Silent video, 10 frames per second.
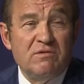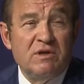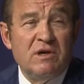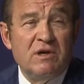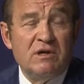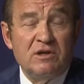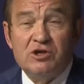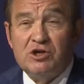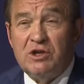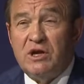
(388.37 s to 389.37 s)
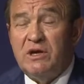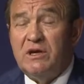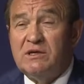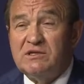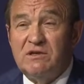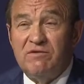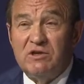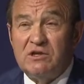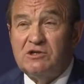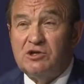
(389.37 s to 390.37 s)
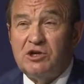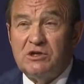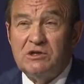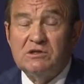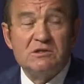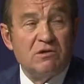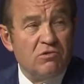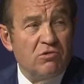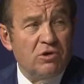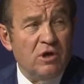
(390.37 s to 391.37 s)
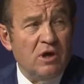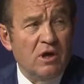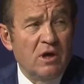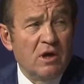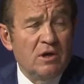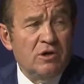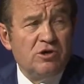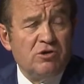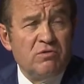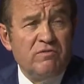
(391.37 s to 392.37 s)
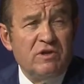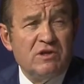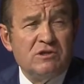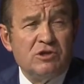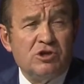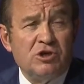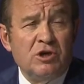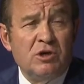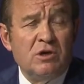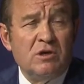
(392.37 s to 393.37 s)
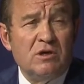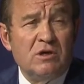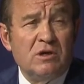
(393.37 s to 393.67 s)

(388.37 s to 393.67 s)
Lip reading: engaged in this topic very proactively since the year 2011.